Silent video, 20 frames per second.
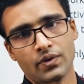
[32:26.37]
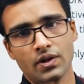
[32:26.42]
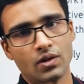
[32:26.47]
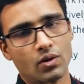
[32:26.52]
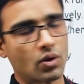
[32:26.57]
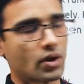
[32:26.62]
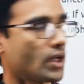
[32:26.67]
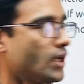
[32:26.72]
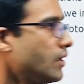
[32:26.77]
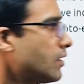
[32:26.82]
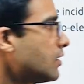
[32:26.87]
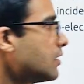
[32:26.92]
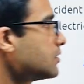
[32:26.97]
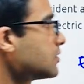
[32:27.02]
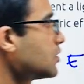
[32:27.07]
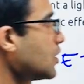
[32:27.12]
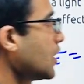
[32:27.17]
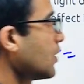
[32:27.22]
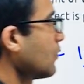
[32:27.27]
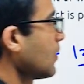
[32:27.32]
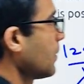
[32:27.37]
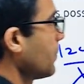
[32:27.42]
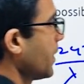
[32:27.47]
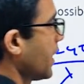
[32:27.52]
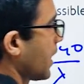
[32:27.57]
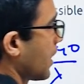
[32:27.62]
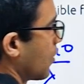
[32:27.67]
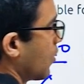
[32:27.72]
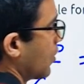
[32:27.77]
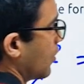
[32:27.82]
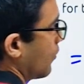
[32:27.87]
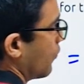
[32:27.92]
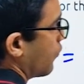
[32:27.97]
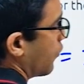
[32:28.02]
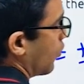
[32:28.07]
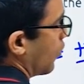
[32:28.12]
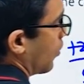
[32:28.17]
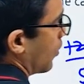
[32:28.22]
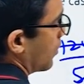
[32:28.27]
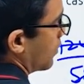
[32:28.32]
Okay, so it will be around
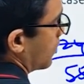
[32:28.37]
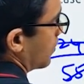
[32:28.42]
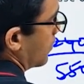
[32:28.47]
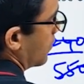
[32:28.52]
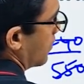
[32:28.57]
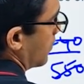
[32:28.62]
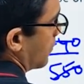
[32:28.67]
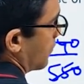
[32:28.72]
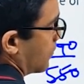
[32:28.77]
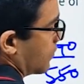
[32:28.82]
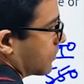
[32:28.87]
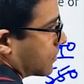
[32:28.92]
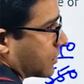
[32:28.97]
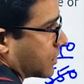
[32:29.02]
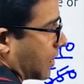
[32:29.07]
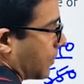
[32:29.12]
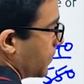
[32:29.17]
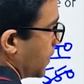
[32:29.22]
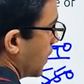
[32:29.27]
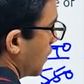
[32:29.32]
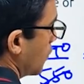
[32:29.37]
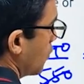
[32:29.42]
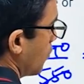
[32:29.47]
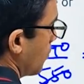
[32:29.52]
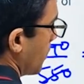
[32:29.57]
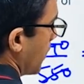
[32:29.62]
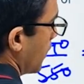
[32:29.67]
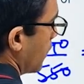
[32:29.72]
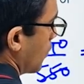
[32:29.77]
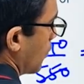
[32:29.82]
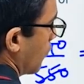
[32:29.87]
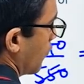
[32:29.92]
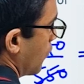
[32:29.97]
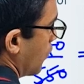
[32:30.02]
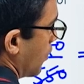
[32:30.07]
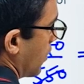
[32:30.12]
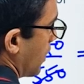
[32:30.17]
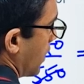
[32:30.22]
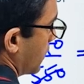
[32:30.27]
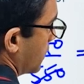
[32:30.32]
4 something, 2.24
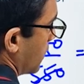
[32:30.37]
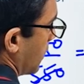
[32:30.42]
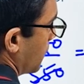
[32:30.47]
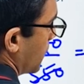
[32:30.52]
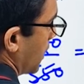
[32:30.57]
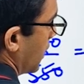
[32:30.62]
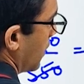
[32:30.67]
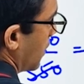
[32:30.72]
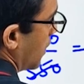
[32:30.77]
or something.